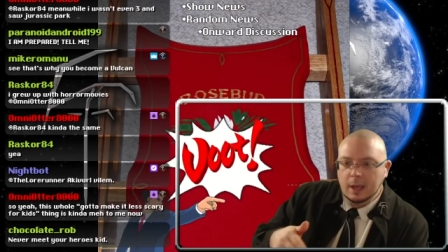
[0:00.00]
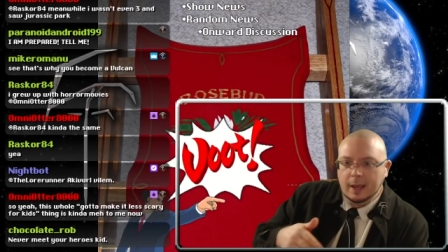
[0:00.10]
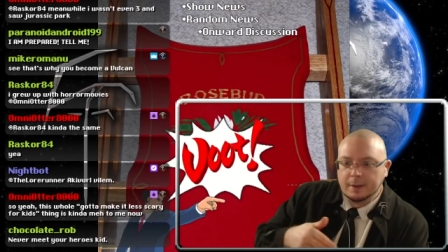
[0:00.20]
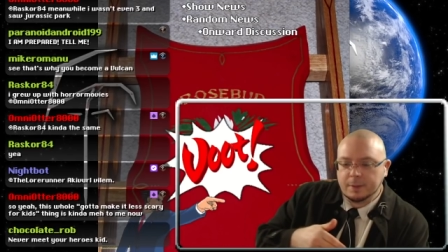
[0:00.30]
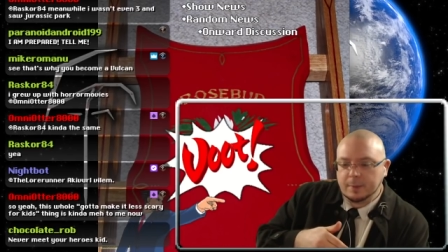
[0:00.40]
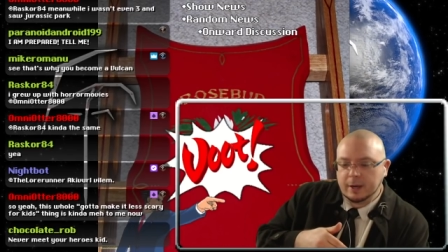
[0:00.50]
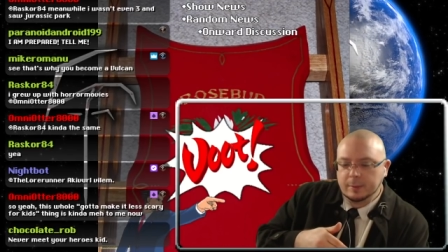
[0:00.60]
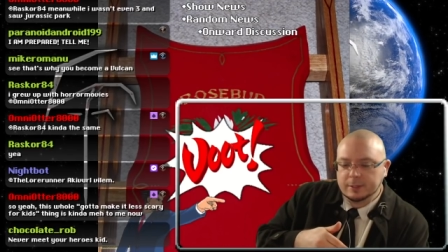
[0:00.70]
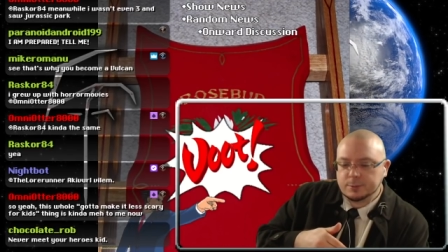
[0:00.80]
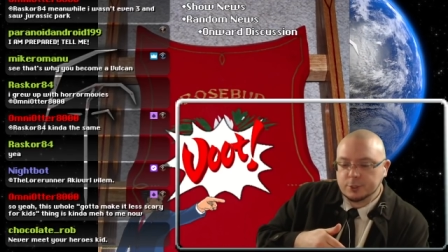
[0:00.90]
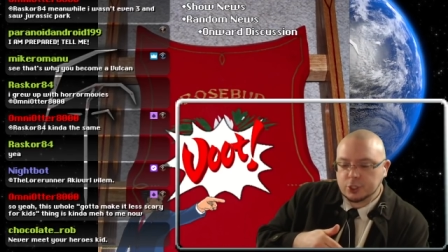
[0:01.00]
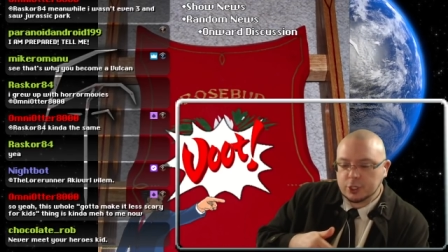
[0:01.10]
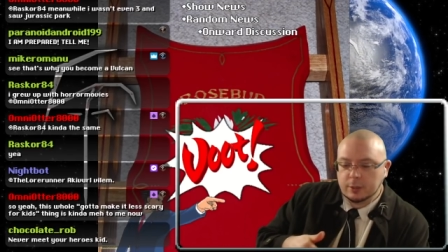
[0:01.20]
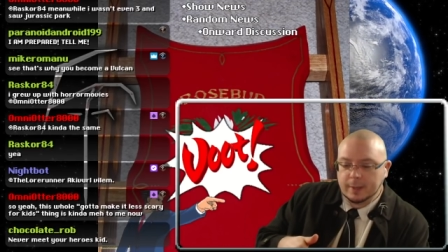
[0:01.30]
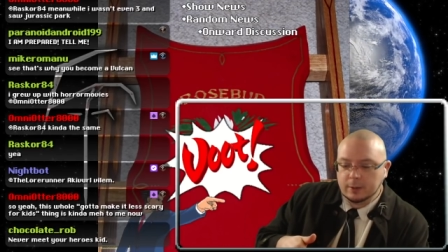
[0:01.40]
And at the bottom of the list was
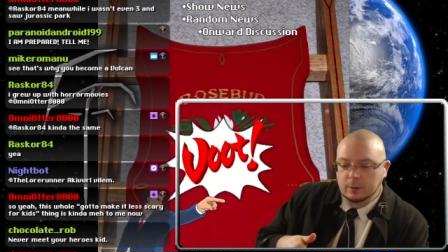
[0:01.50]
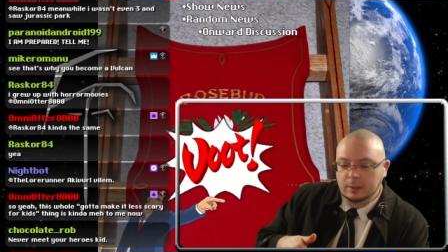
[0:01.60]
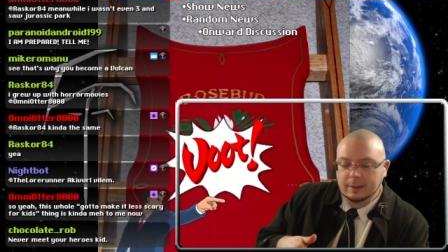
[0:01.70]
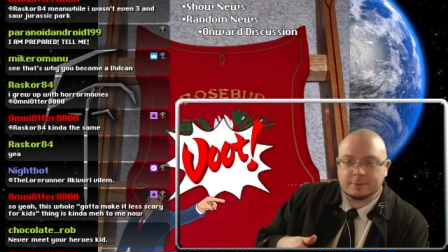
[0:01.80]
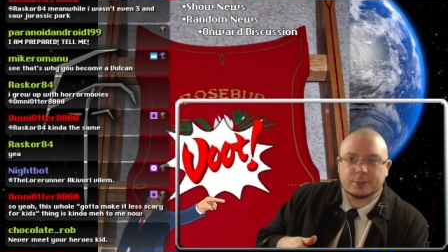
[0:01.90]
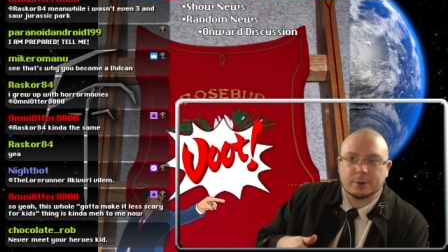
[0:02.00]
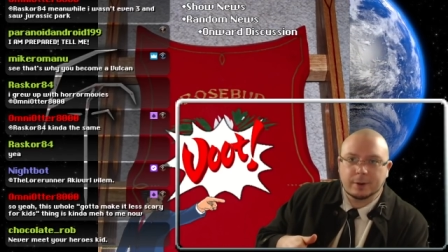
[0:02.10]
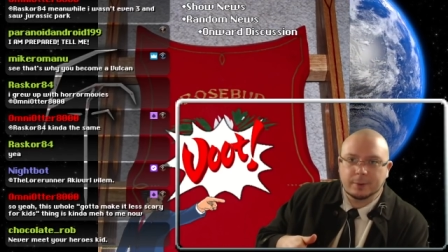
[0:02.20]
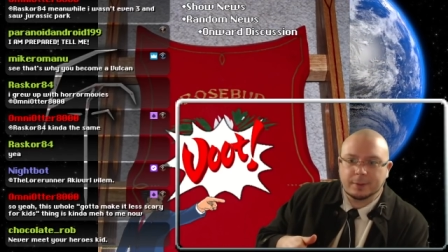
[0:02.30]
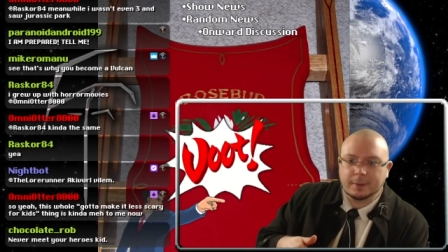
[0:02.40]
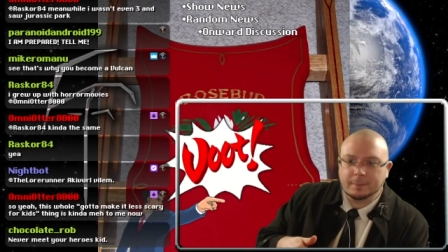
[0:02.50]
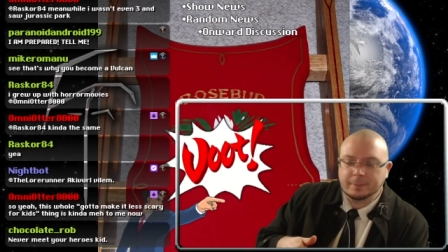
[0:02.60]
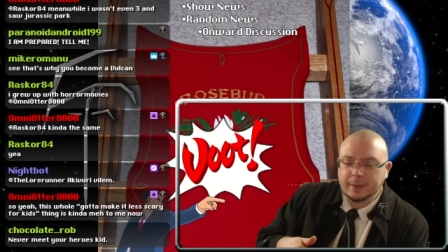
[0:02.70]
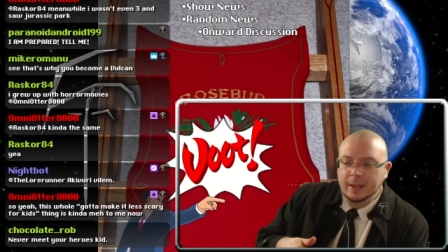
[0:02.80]
share my whole life story with him.